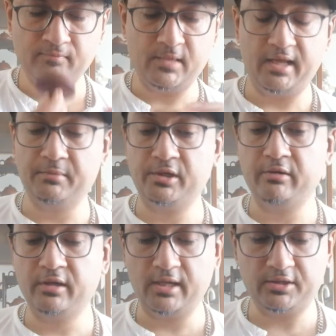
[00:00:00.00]
And the
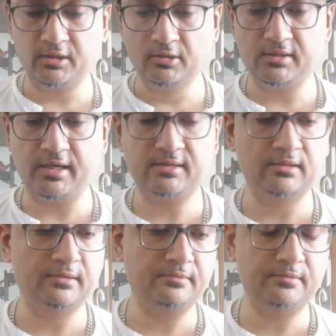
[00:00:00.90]
material actually looks
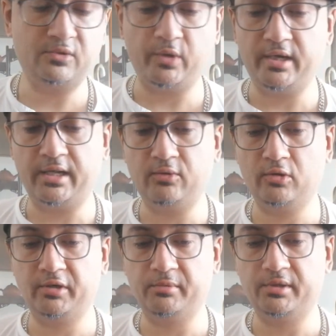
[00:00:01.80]
excellent. It's quite high
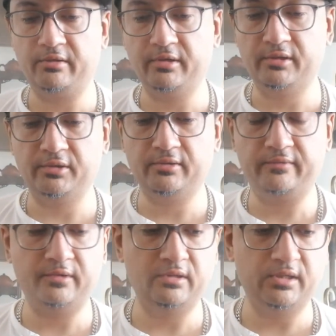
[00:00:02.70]
quality material used
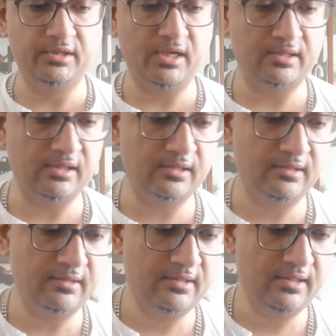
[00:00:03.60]
for a JiaJi,
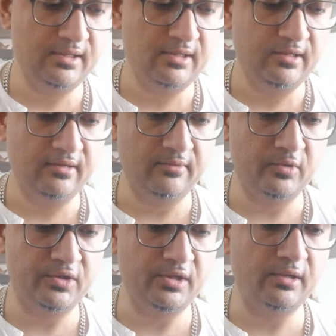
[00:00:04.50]
which